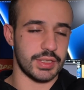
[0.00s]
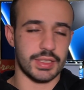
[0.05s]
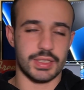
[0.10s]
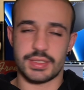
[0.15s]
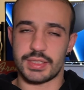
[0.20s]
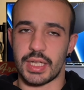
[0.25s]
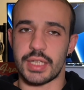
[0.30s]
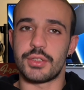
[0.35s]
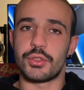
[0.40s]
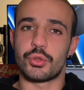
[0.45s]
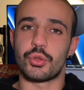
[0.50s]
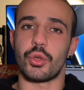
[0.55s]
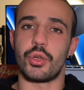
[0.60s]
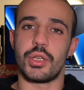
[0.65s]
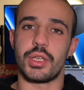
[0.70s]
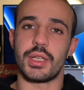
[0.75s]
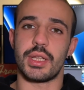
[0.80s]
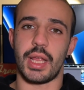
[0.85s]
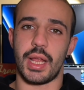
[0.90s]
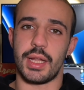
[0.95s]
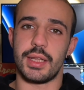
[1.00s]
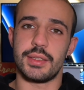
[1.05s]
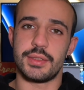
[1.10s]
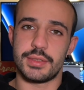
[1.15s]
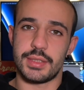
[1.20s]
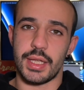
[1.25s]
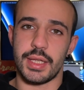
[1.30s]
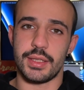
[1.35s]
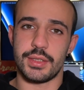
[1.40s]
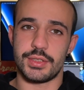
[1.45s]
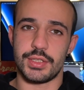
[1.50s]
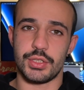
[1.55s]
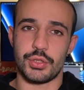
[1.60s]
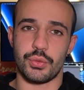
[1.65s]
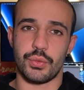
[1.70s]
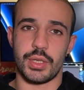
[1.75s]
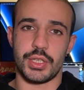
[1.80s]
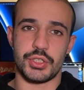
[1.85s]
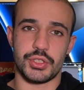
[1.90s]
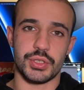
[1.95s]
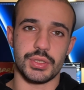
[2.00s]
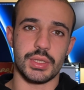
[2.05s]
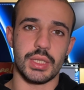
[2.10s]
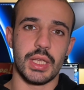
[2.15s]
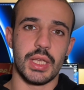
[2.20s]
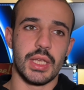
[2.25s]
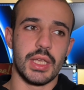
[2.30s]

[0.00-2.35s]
it's like tutorial hell situation.